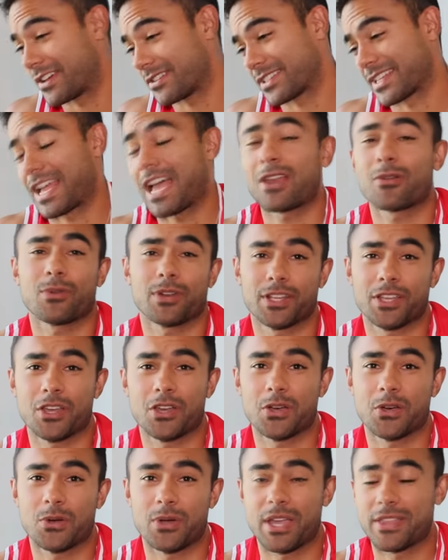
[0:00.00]
I was like, I don't want to
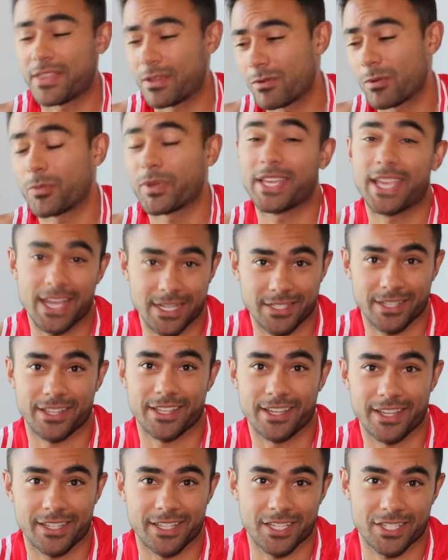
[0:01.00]
go. And then when we get to
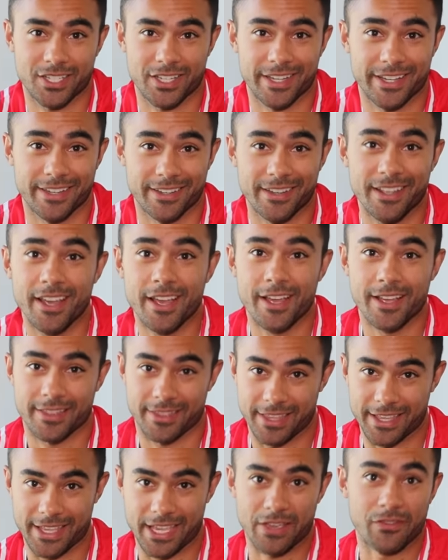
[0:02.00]
the audition,
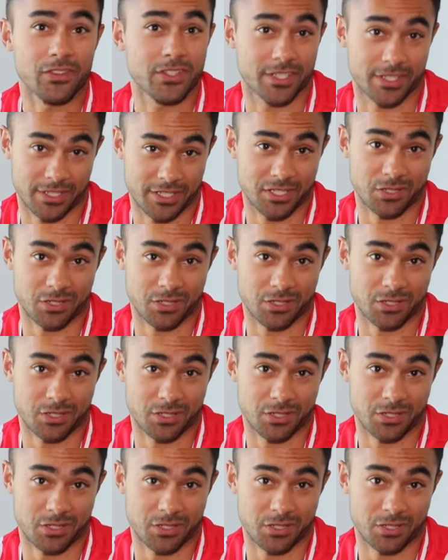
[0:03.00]
they gave us the